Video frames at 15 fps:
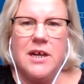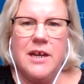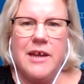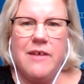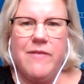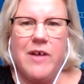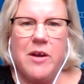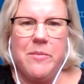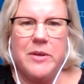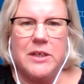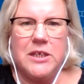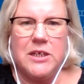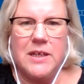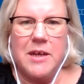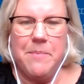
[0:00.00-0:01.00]

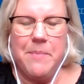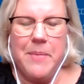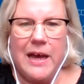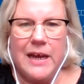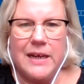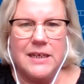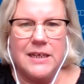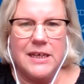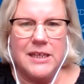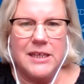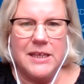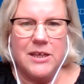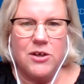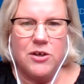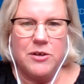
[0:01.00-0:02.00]
environmental impact and
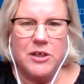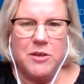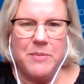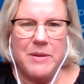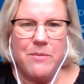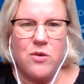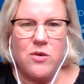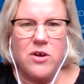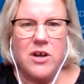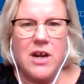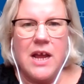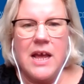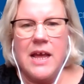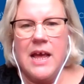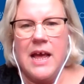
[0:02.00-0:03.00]
considered to be more
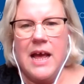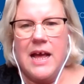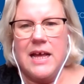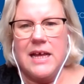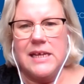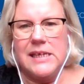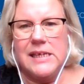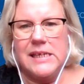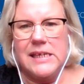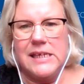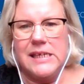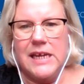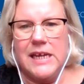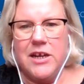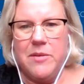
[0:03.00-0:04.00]

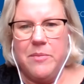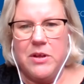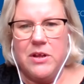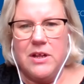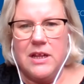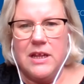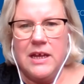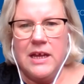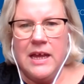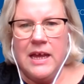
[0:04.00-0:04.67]
sustainable?